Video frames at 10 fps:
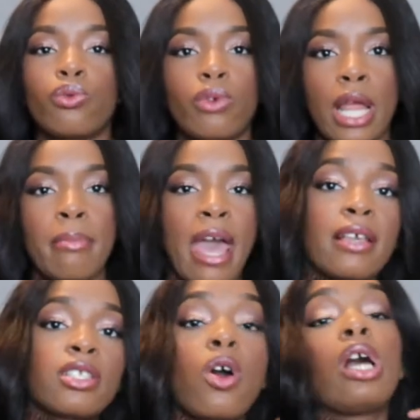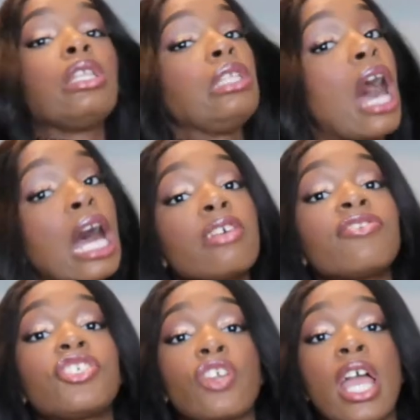right back. So a lot
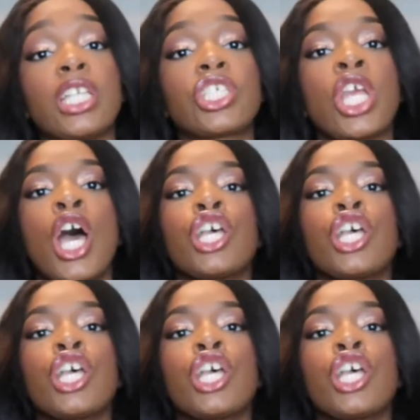of stretch.